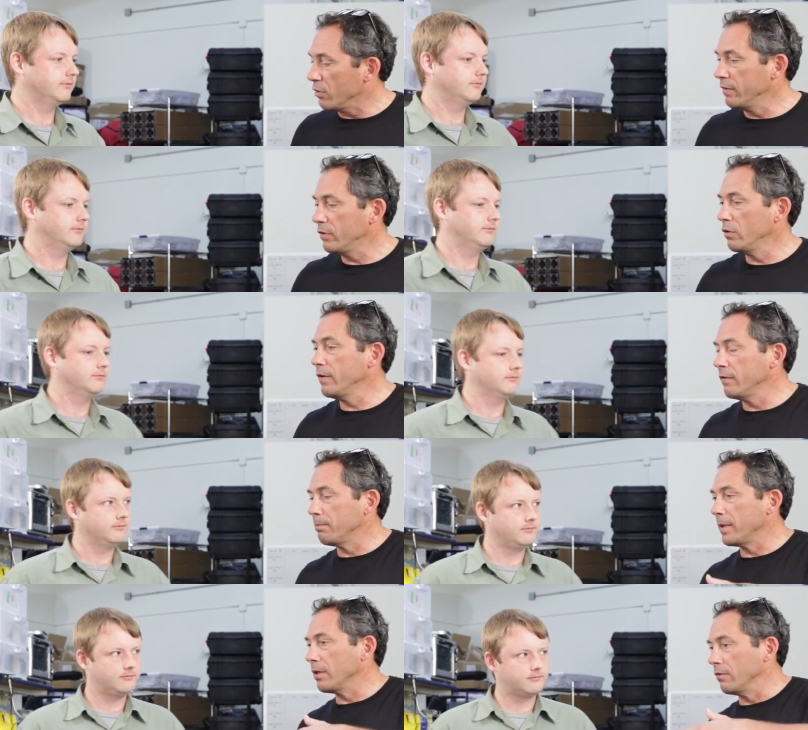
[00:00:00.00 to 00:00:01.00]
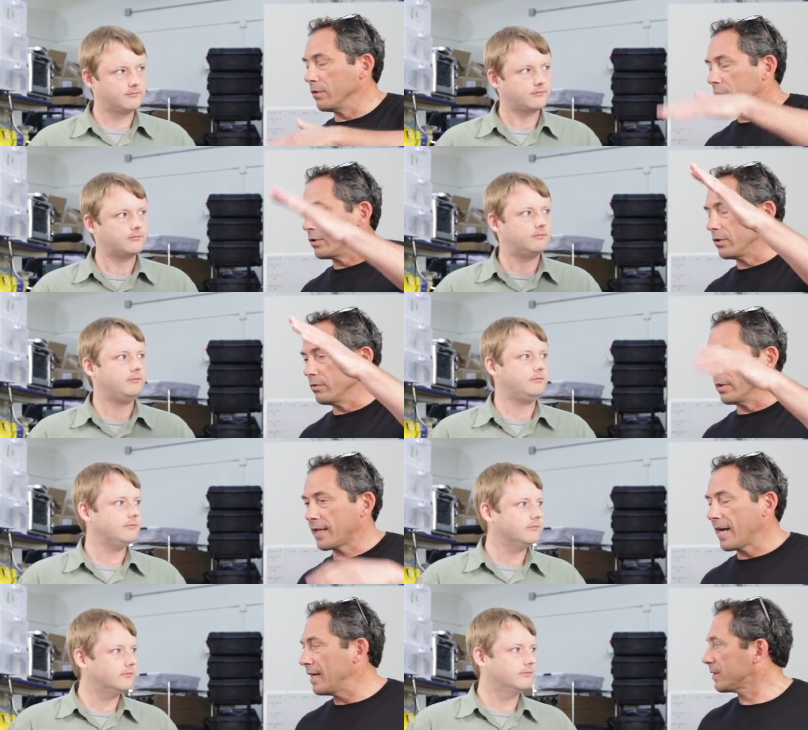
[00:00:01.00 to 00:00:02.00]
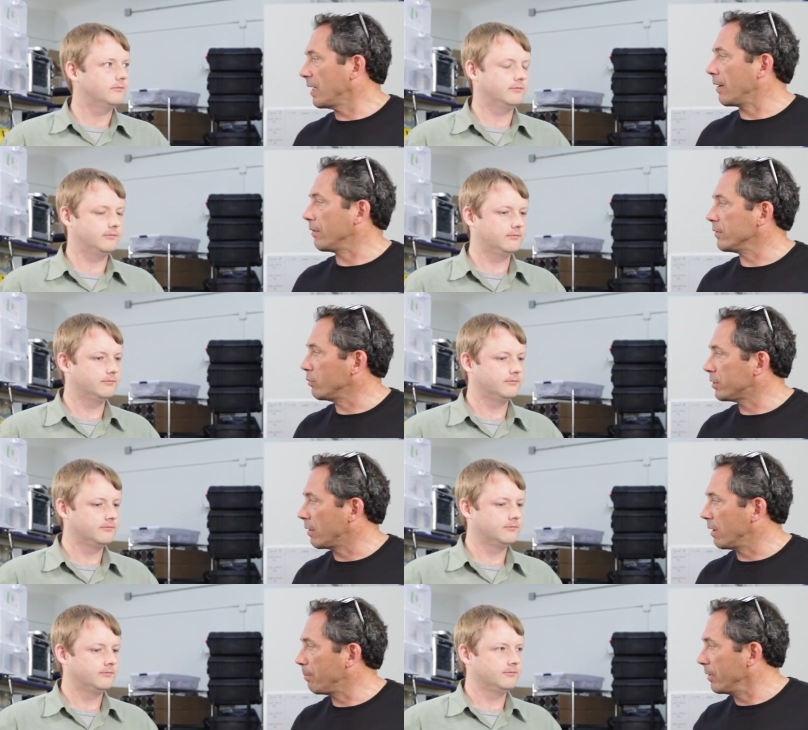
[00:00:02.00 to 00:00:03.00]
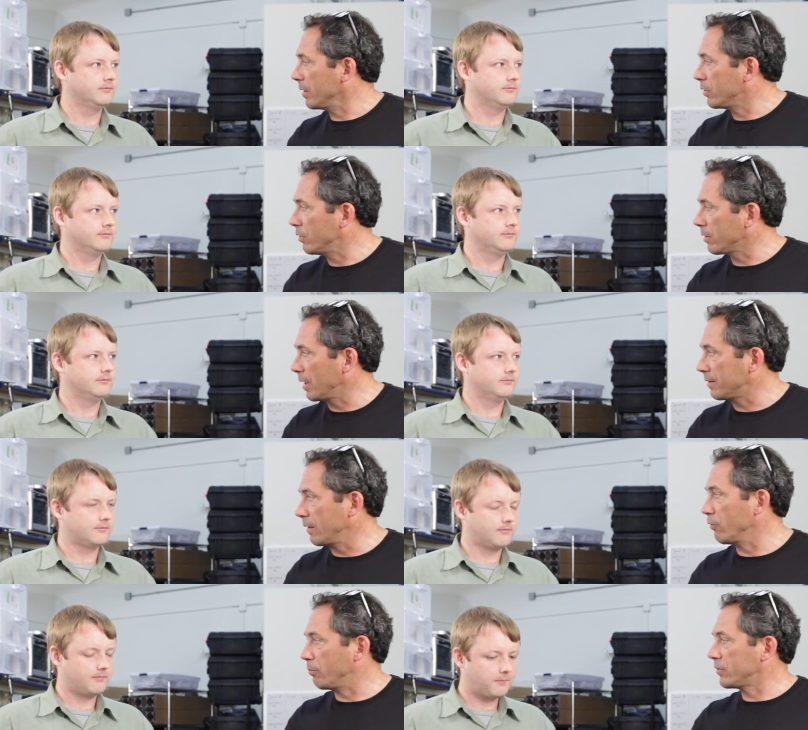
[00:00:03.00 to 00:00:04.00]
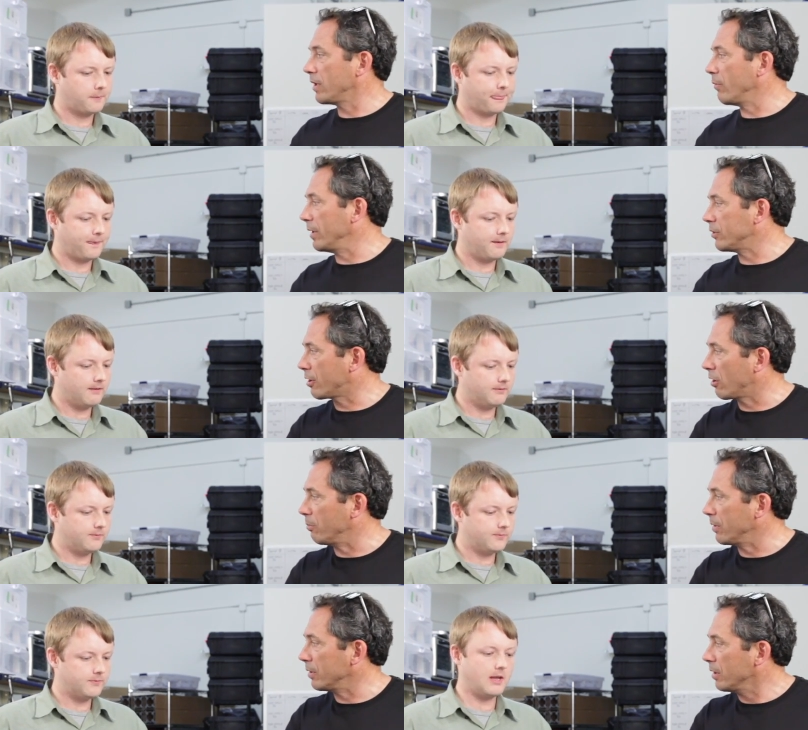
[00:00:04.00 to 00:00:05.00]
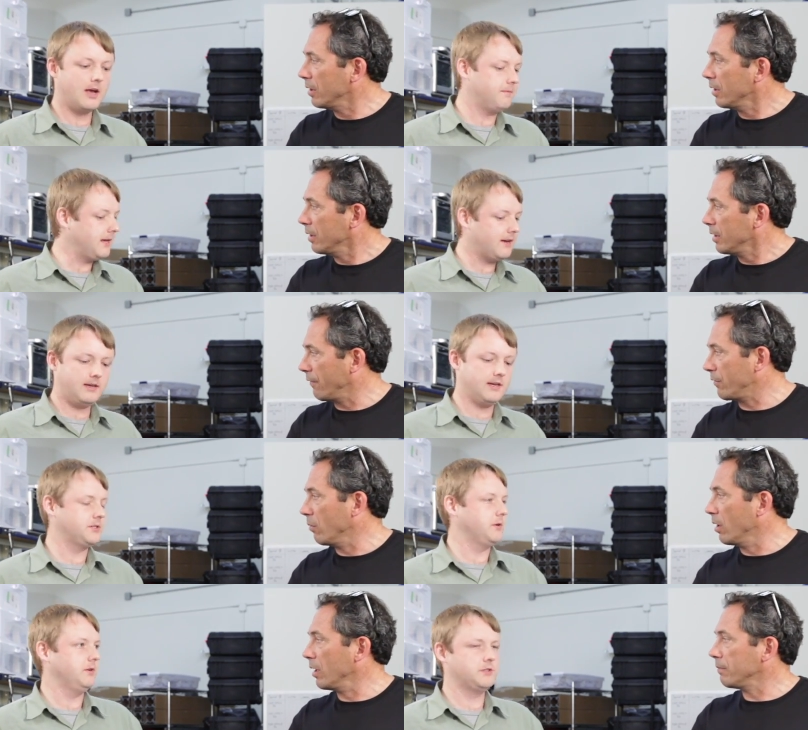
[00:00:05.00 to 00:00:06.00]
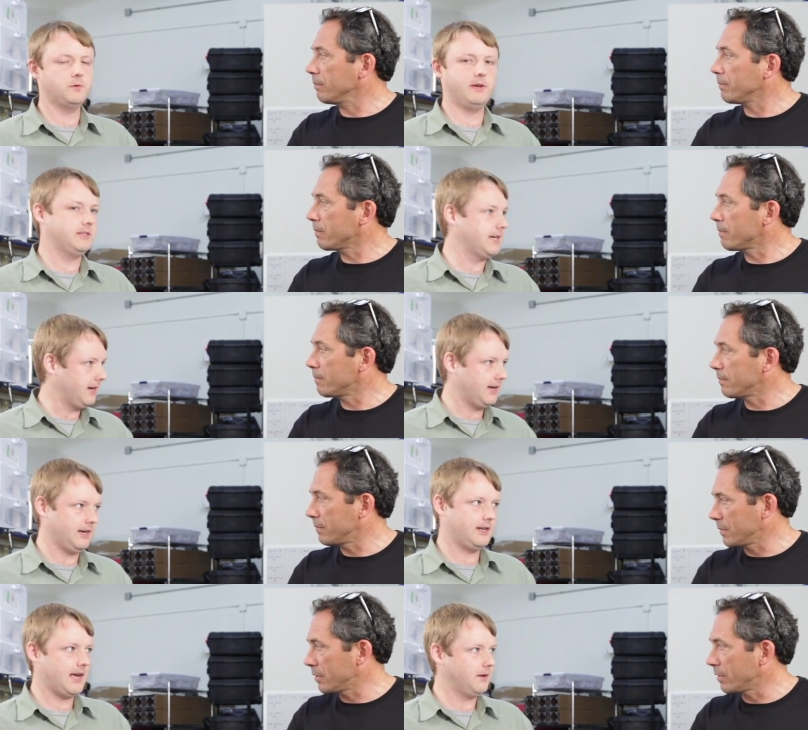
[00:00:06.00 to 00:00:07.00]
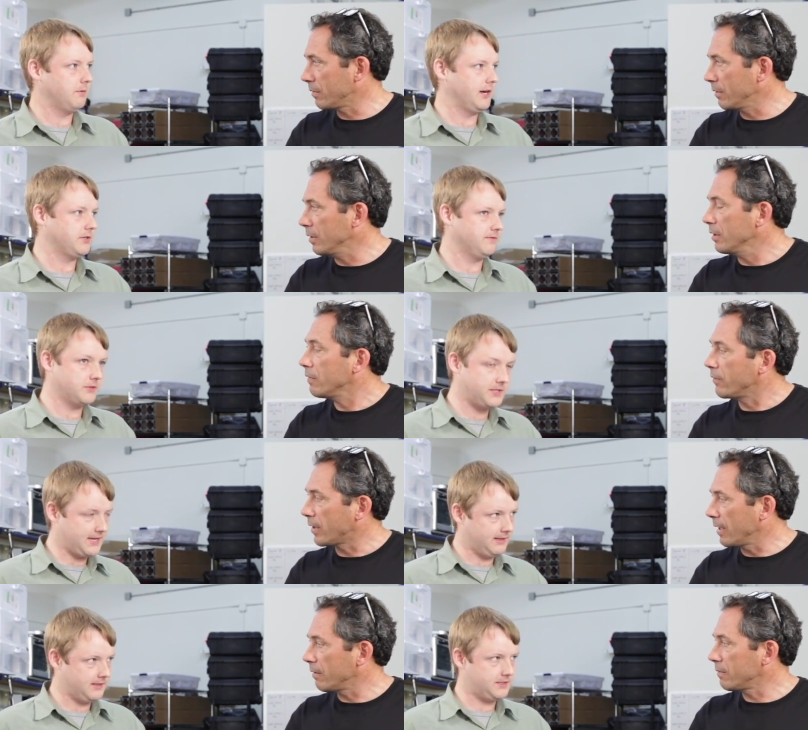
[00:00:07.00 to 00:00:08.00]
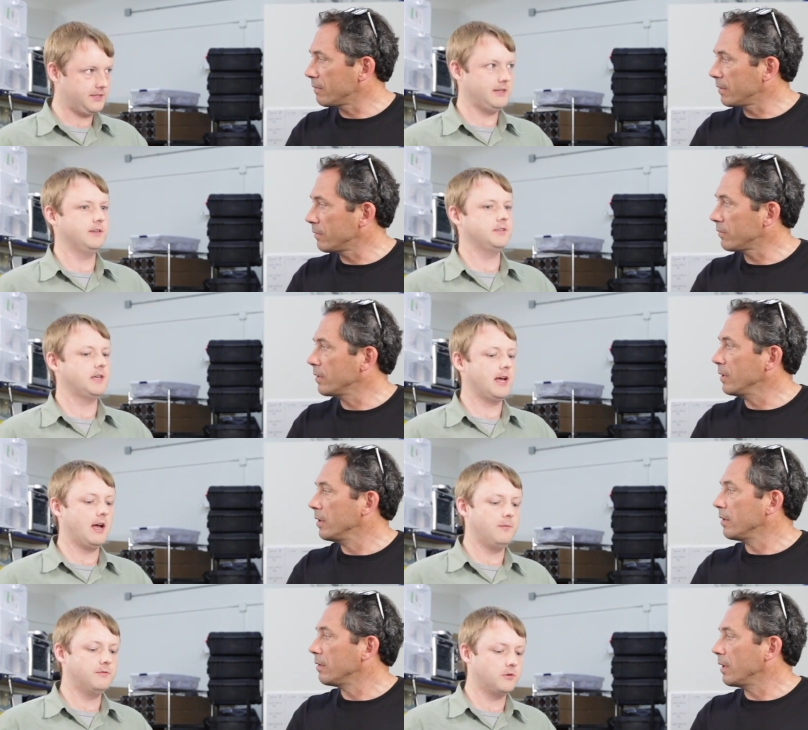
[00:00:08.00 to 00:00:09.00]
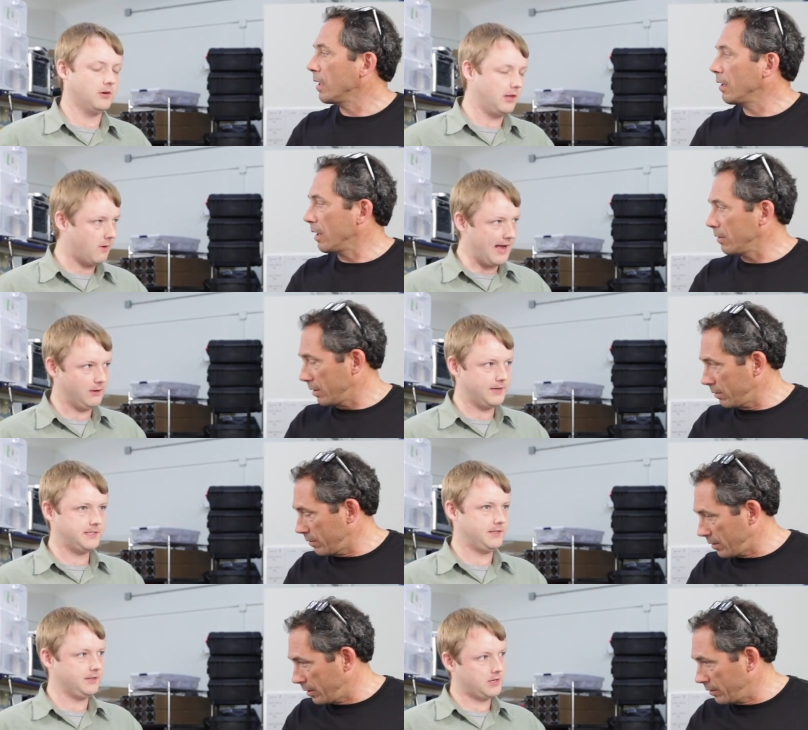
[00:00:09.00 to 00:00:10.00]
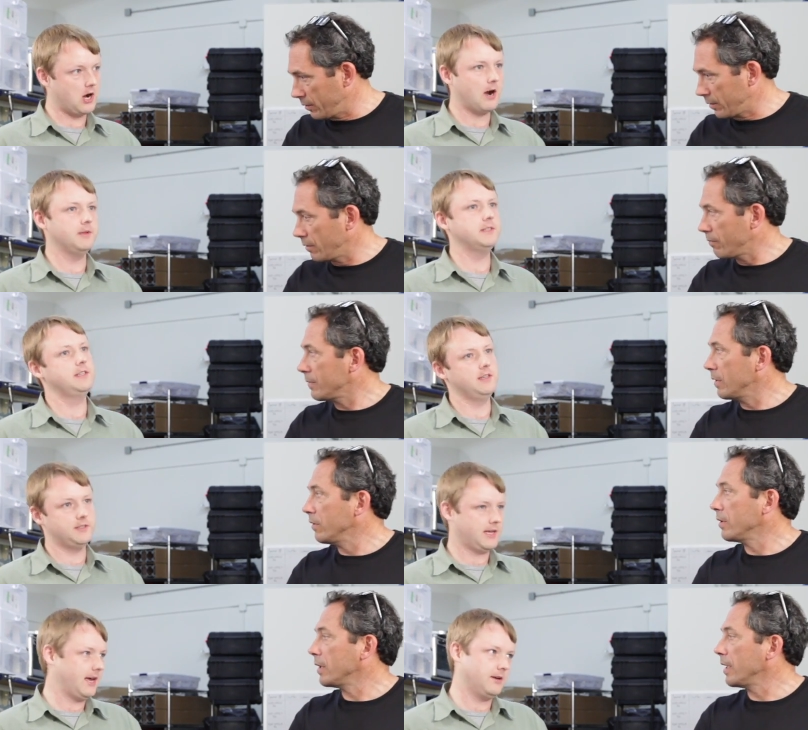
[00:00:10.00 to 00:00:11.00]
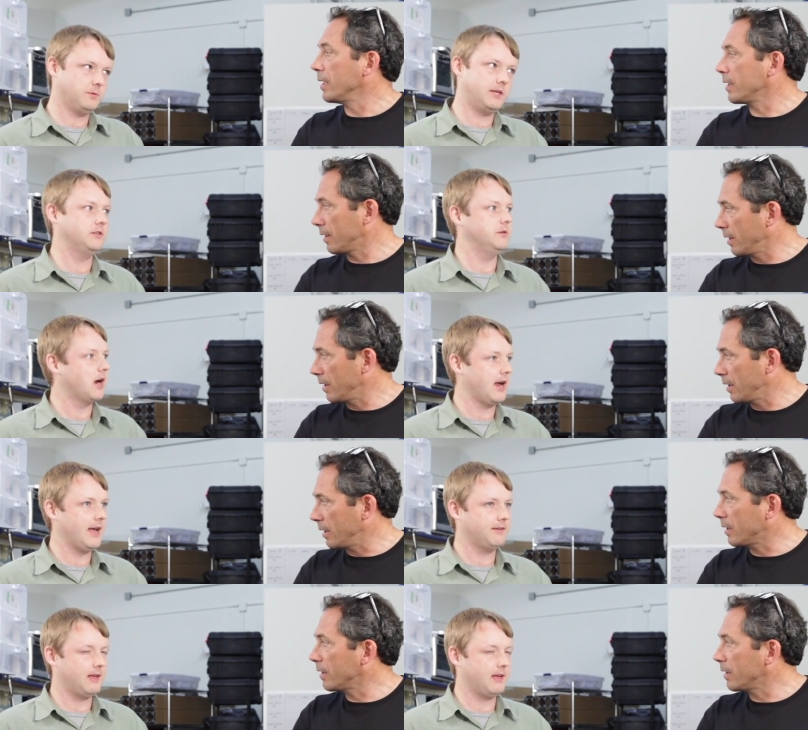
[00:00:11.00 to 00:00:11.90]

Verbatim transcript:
Speaker 1: you, have even been able to do uh, cast irons, which are up in the two, several percent range carbon. Um, yeah, yeah. So,
Speaker 2: so we have a dedicated calibration for stainless steels, um, for low alloy steels, steels, carbon steels, and okay. we can do car,